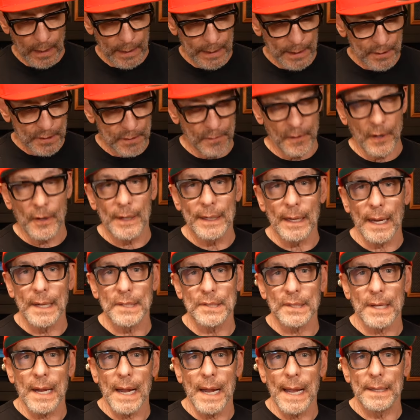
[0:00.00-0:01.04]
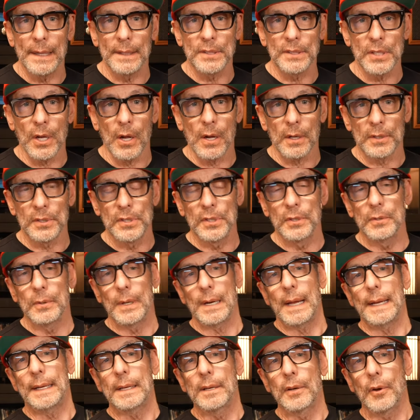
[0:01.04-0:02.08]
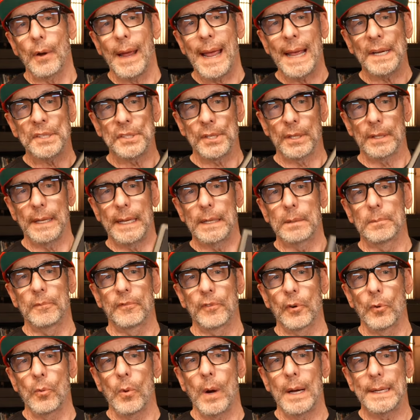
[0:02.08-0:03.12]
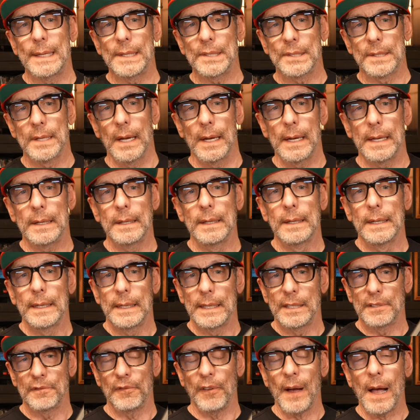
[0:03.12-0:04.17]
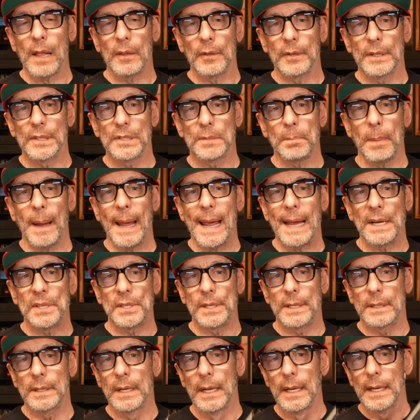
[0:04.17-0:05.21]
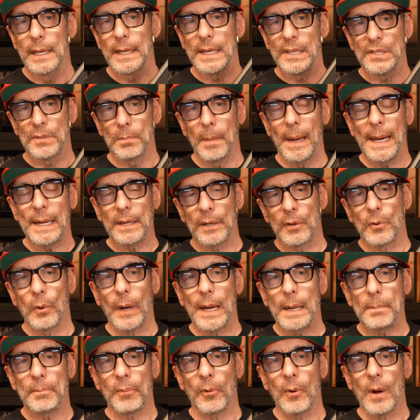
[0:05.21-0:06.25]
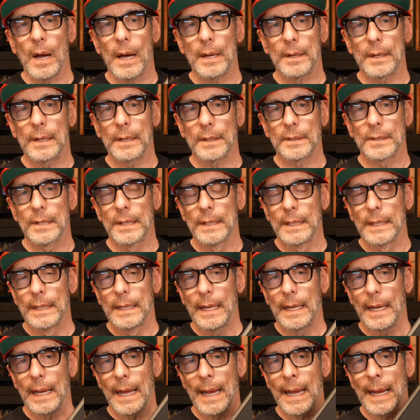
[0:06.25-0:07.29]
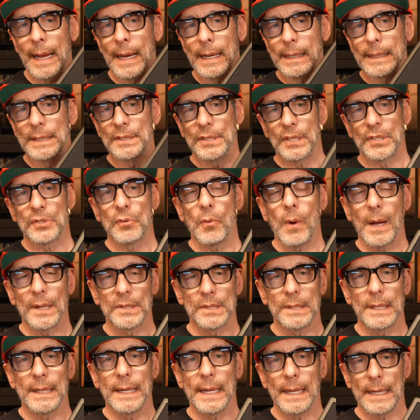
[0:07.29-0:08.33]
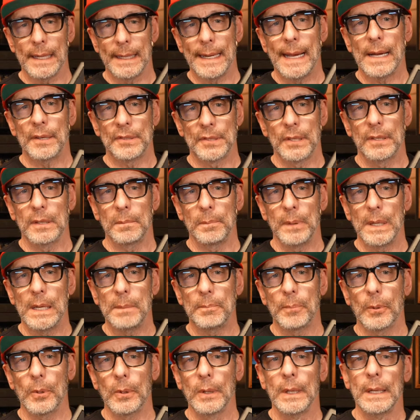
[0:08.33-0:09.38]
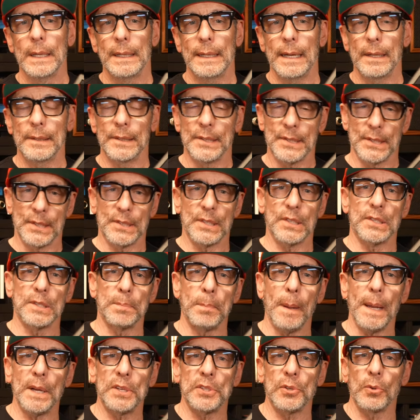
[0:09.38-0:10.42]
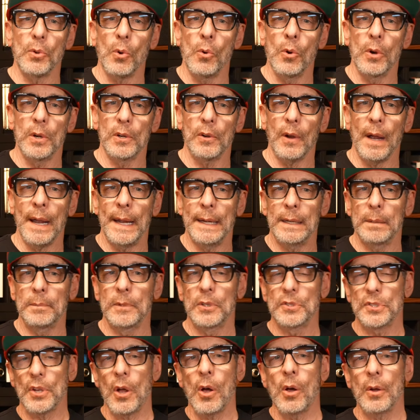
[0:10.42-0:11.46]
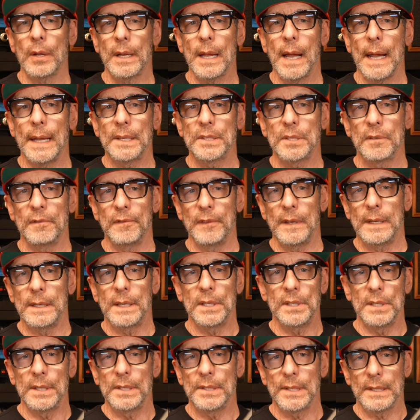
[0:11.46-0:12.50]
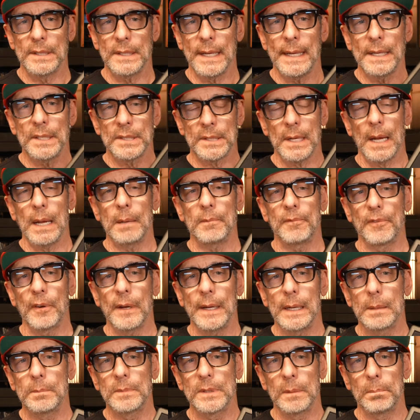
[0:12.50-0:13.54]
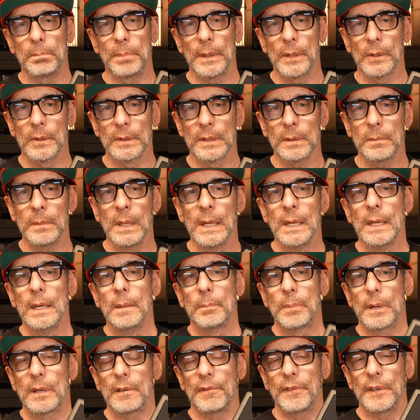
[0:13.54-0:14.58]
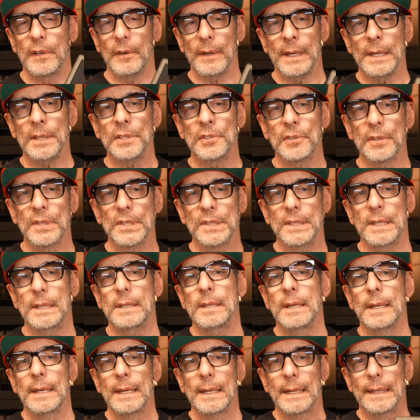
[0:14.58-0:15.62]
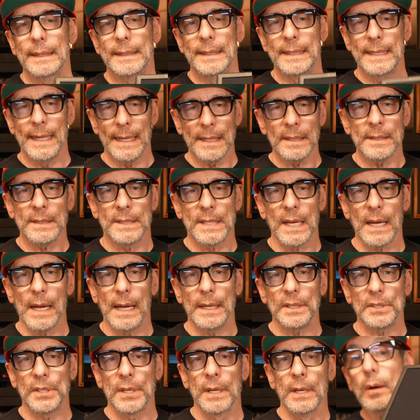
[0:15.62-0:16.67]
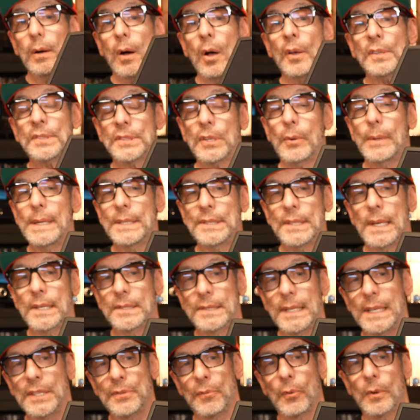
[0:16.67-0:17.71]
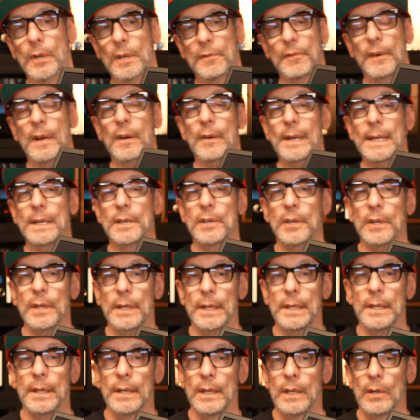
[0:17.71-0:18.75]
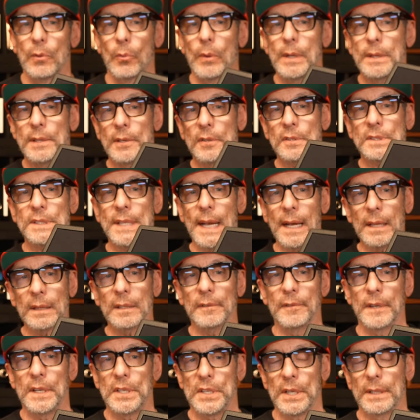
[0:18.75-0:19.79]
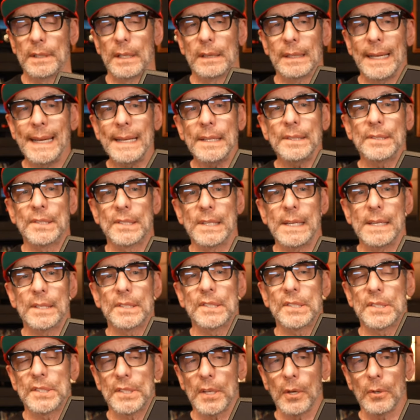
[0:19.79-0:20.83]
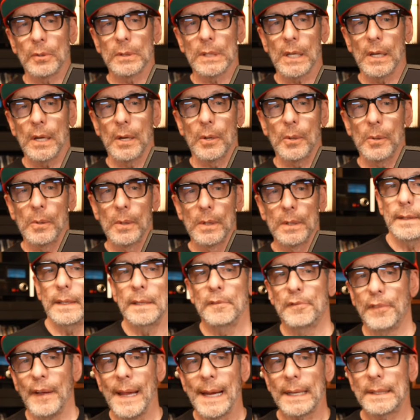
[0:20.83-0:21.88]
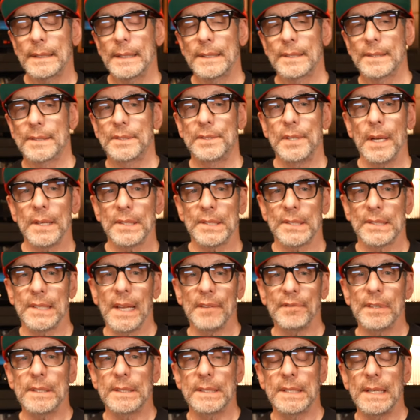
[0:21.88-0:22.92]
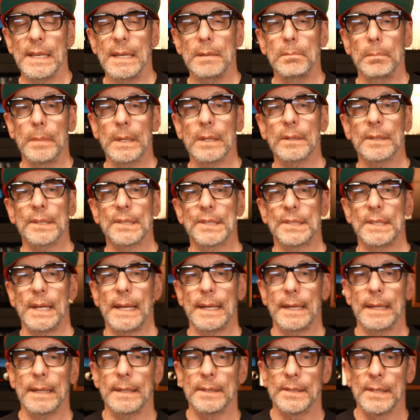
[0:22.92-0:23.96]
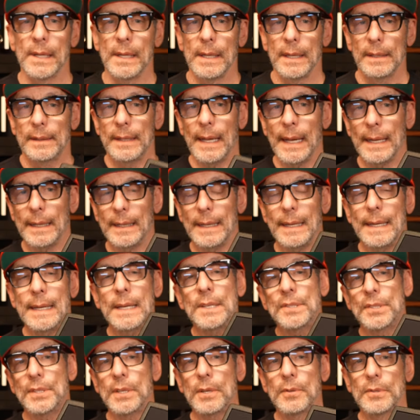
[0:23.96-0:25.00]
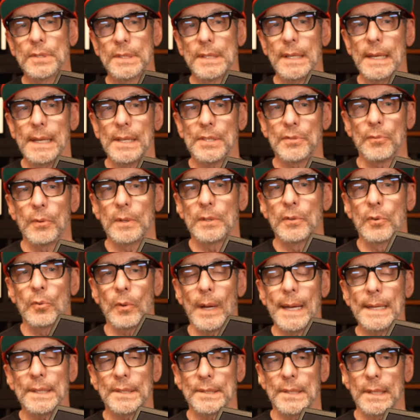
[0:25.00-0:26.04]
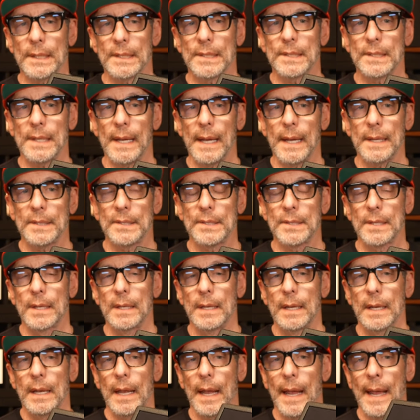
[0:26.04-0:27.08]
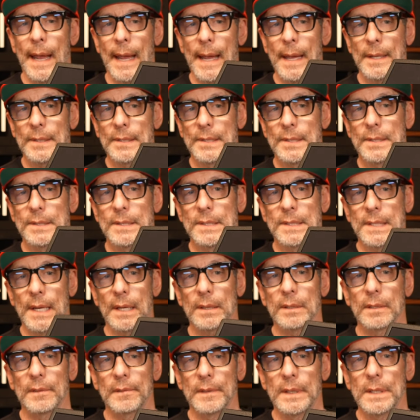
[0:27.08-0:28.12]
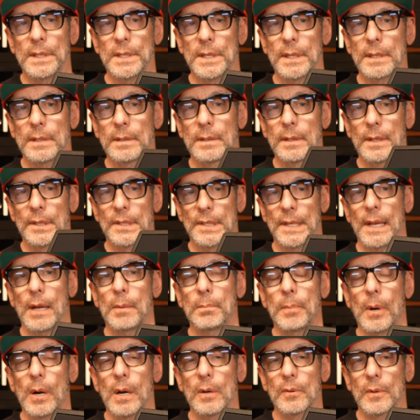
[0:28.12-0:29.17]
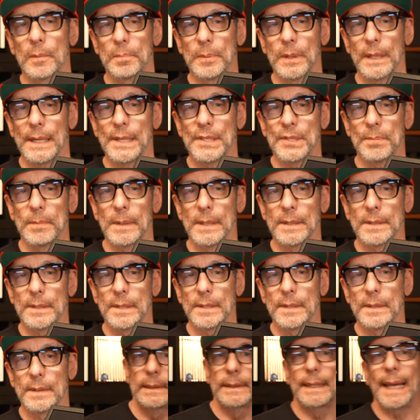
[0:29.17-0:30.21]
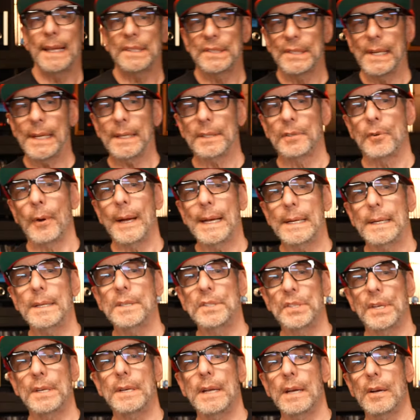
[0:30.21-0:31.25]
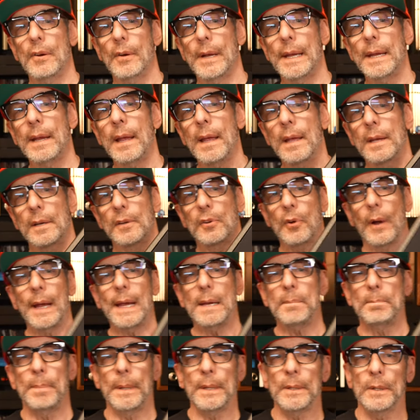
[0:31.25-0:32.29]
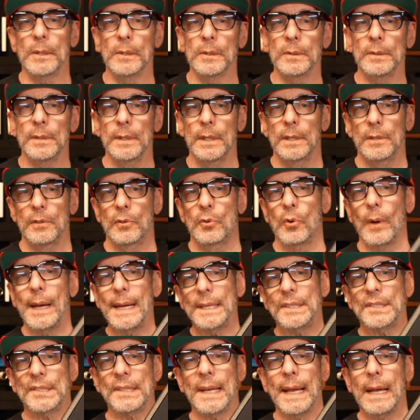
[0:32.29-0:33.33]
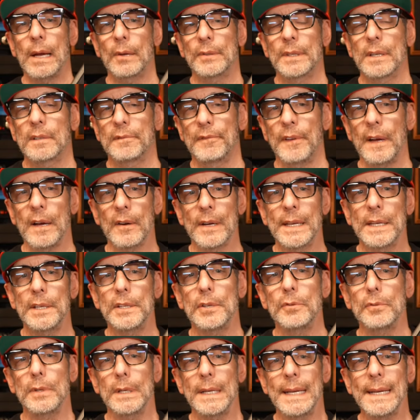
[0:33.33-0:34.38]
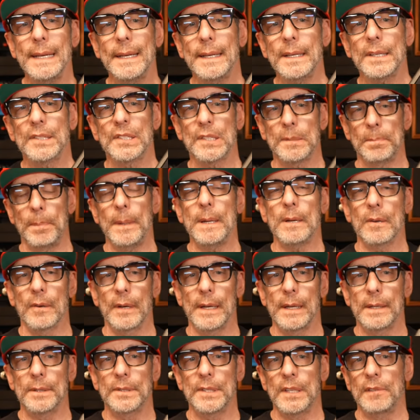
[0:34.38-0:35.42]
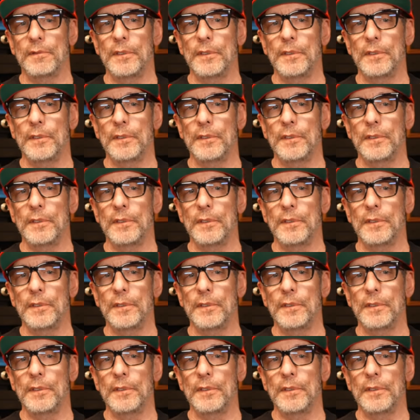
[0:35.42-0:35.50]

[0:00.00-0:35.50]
He's a very nice guy to talk to, and I congratulate him for what he's done. He's followed his passion. He's made a great product, and he just wants to get it out to the people. Now, this is a special order item. There's all kinds of finishes. It takes time for him to build them, but if you're interested, get in touch. Also, he says these work very good with your television. The latency is so low. In fact, it's just 17 milliseconds that he's used these with great success as television soundbar replacements. That's it. Great engineering, great build, great sound, and a very unique experience.